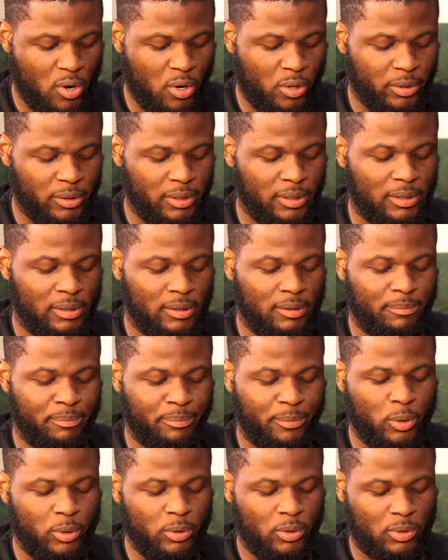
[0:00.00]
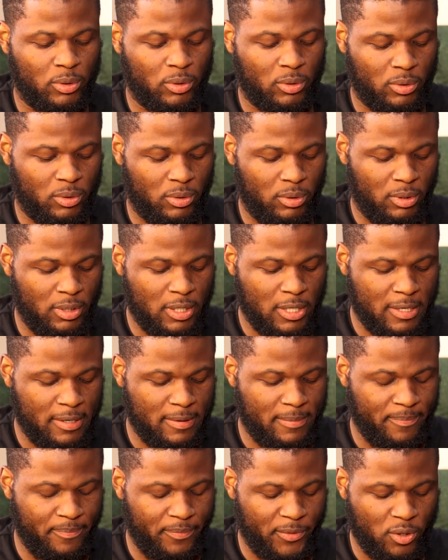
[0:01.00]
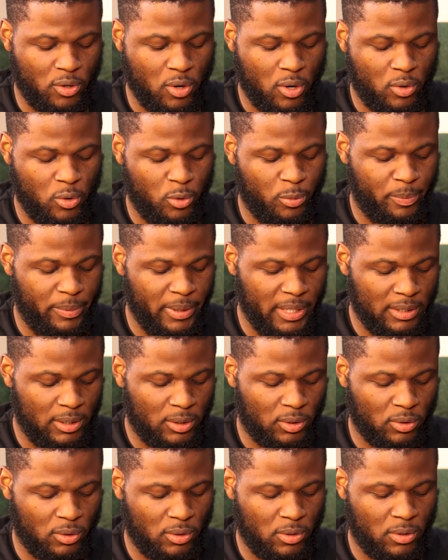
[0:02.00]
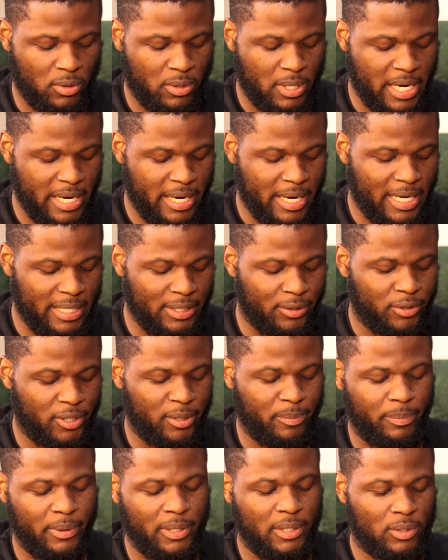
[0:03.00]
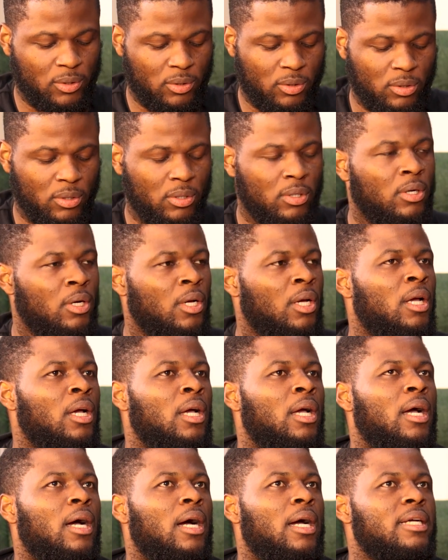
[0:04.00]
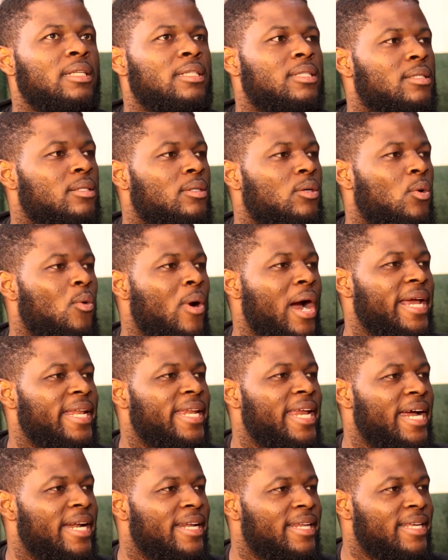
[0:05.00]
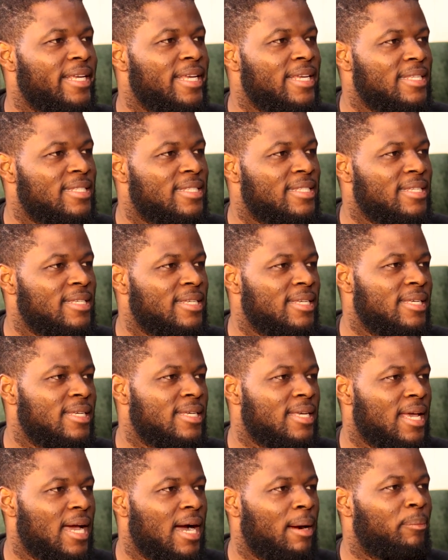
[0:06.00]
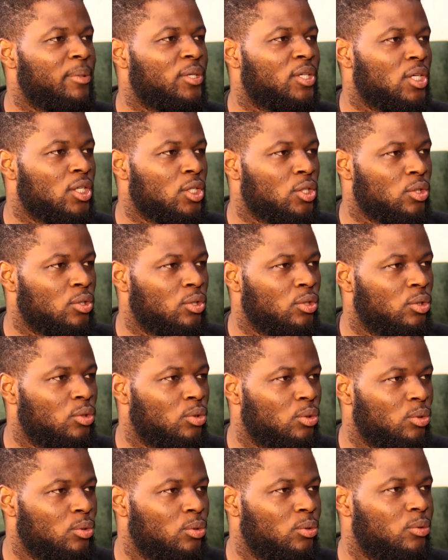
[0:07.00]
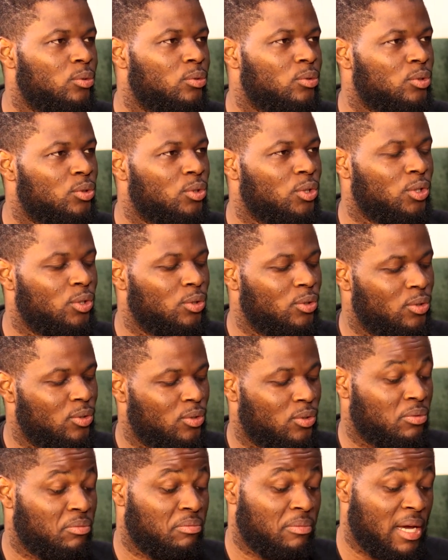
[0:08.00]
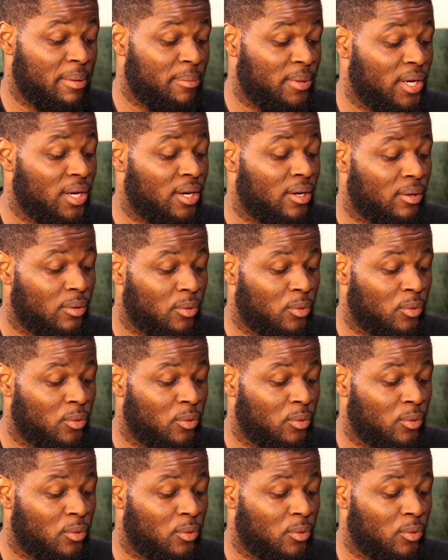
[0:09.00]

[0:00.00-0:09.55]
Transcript: on both Google Play Store and Android Play Store, it's quite an easy application to use. I mean,